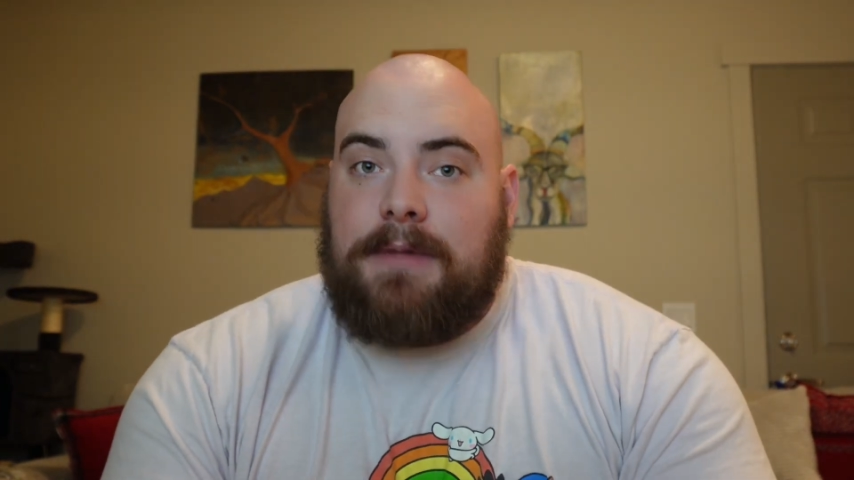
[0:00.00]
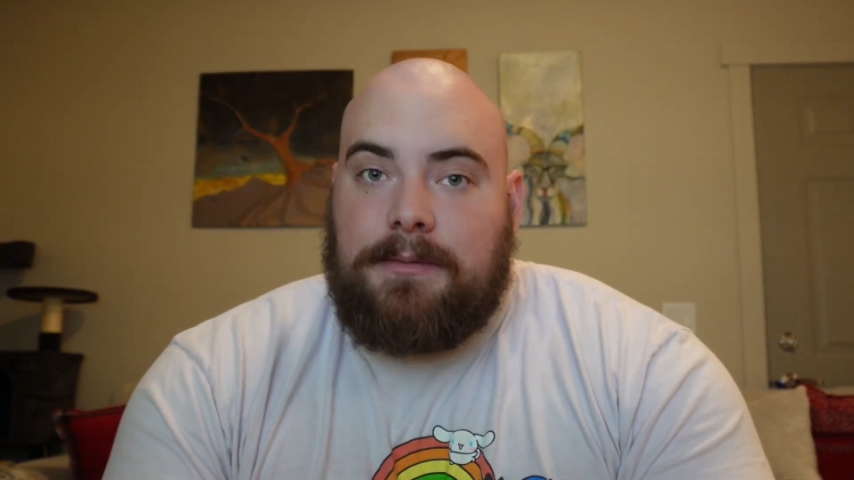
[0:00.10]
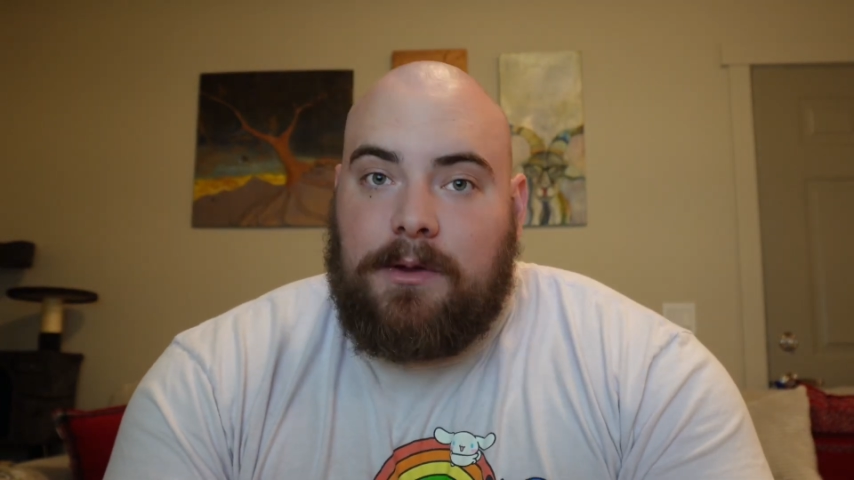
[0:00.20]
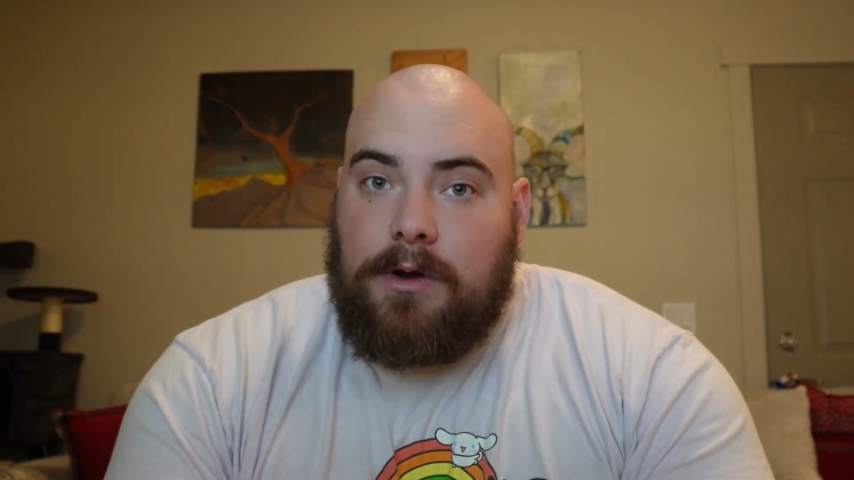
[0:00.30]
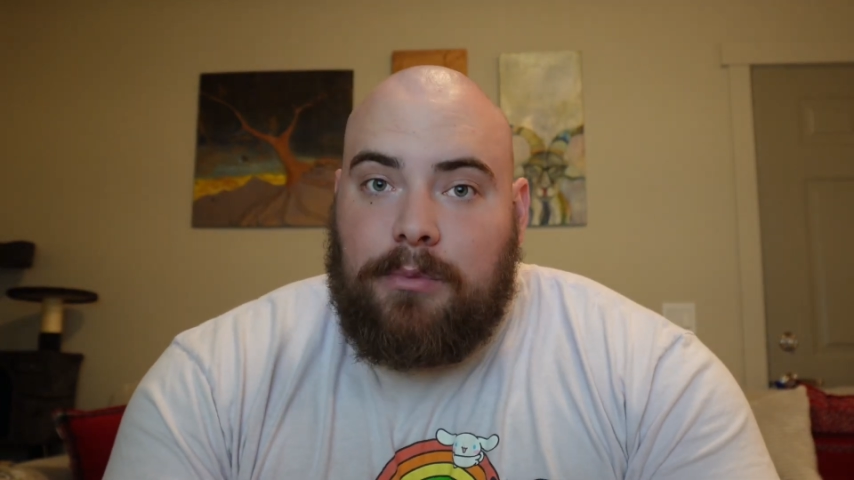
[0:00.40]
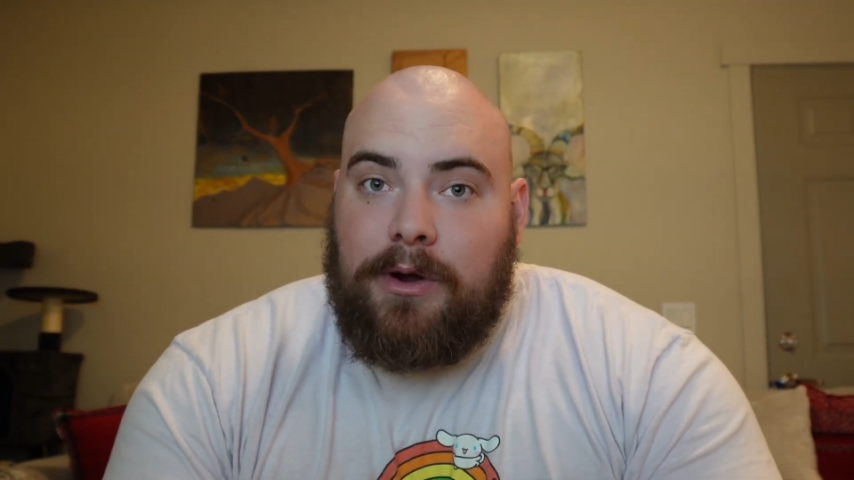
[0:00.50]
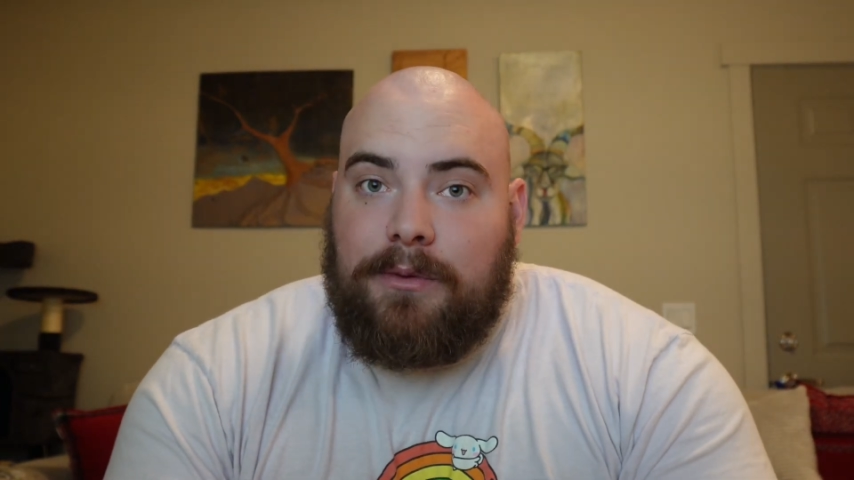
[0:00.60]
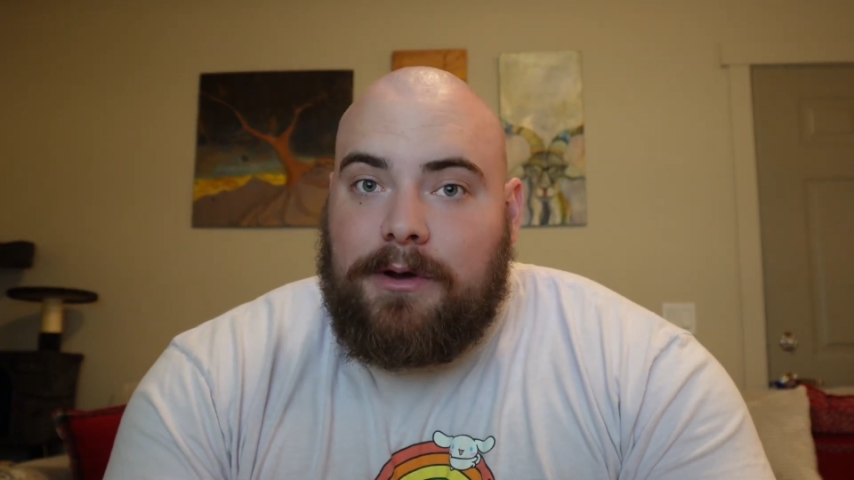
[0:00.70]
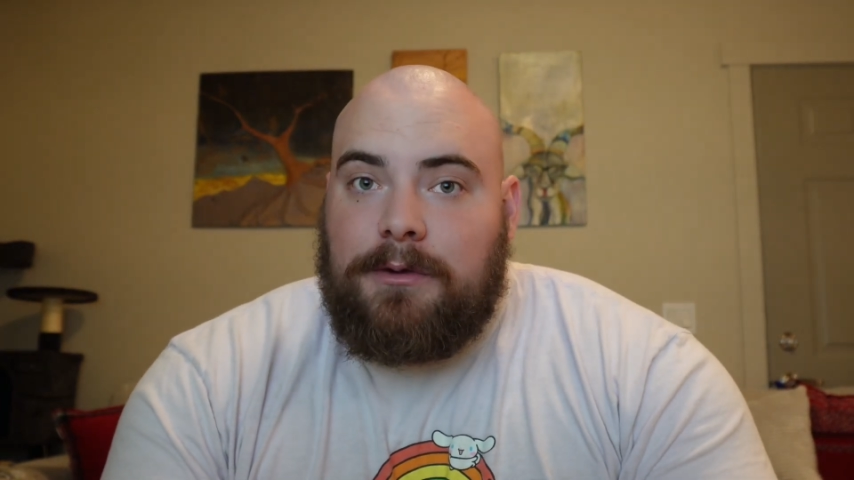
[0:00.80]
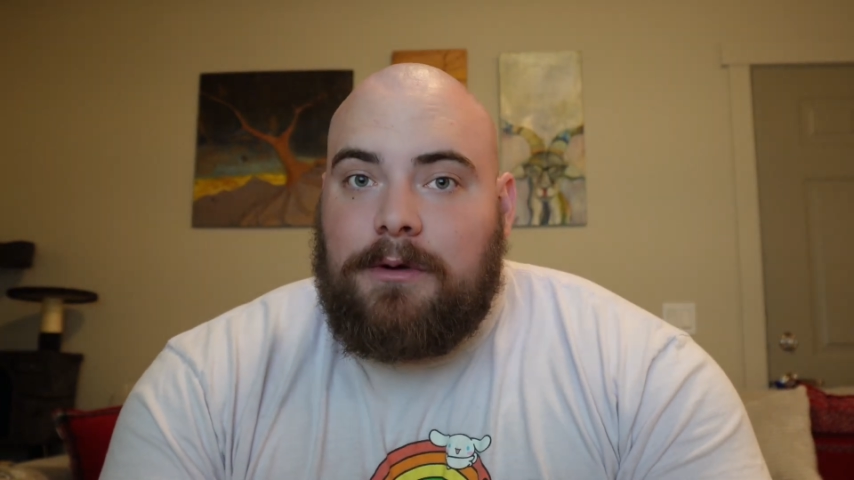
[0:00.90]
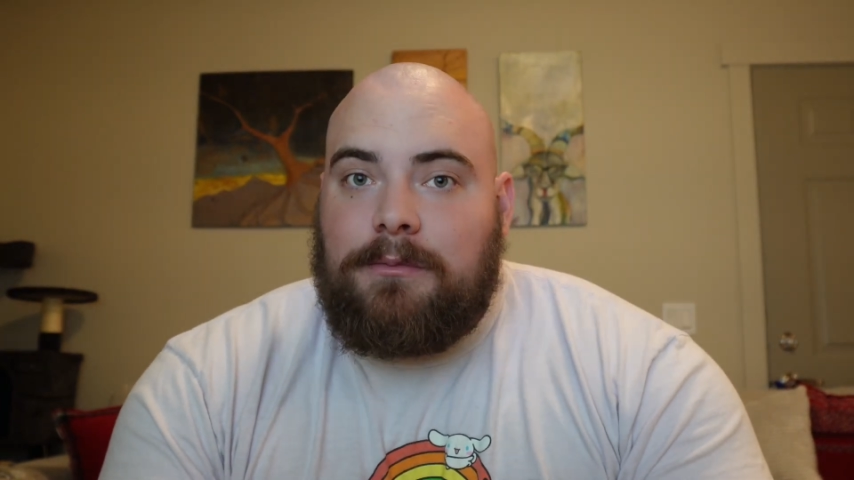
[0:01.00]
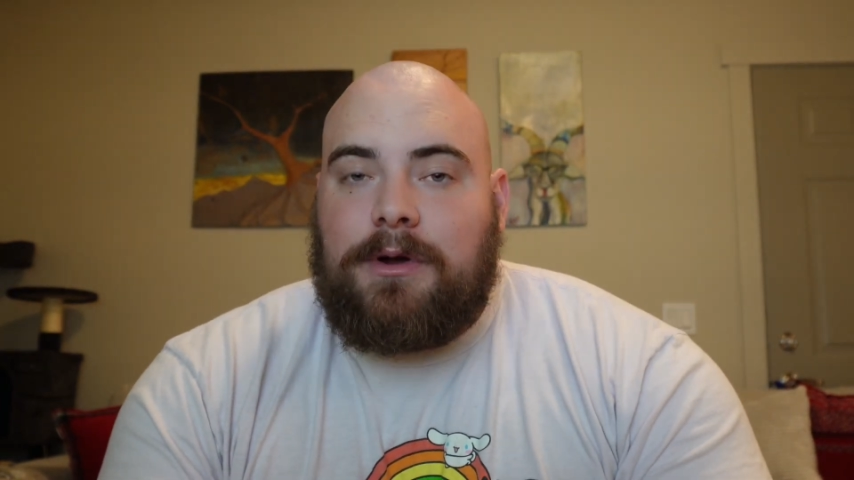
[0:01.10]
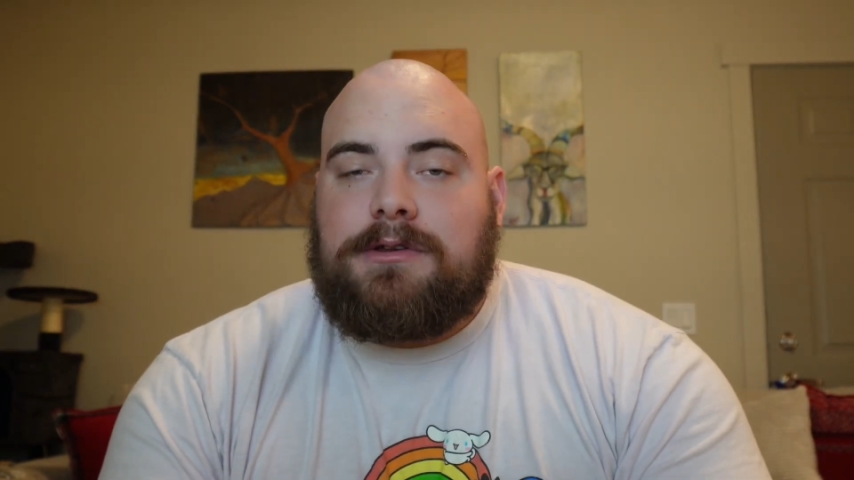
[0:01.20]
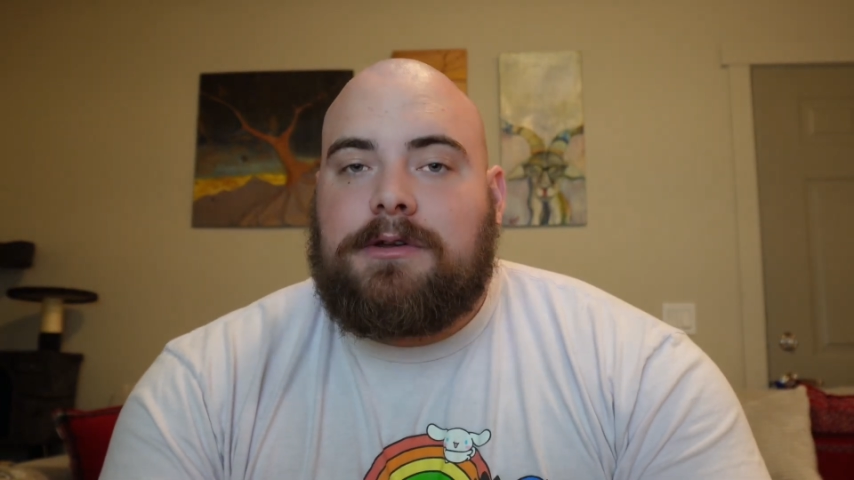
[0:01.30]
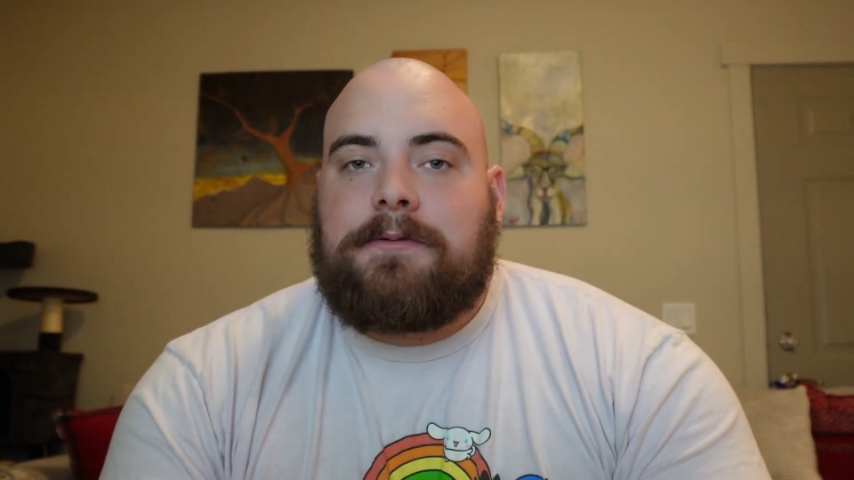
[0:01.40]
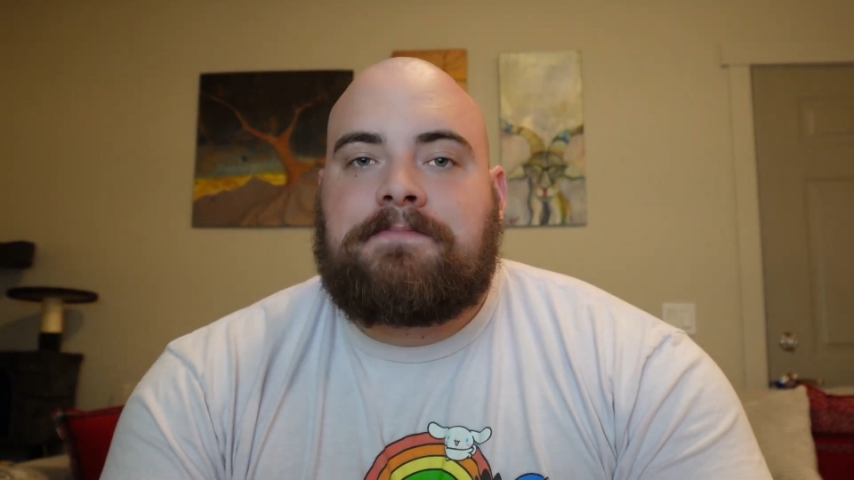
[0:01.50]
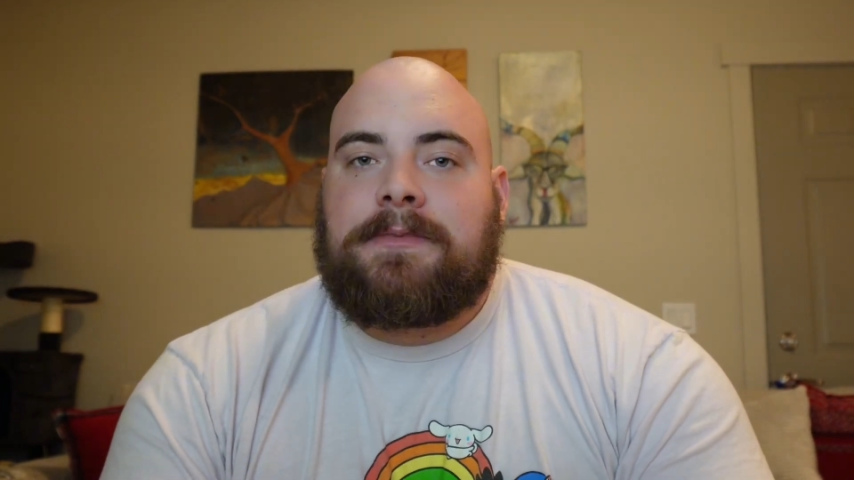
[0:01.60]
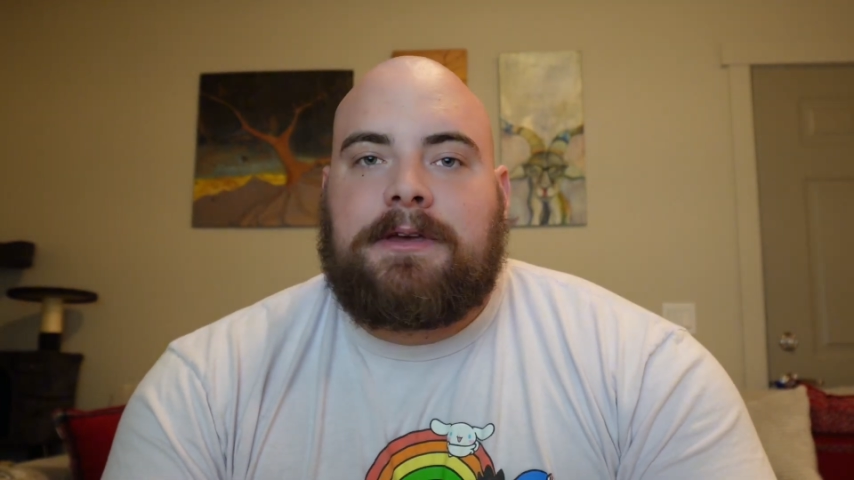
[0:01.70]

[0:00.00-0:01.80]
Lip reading: maybe 1.1 to 1.2,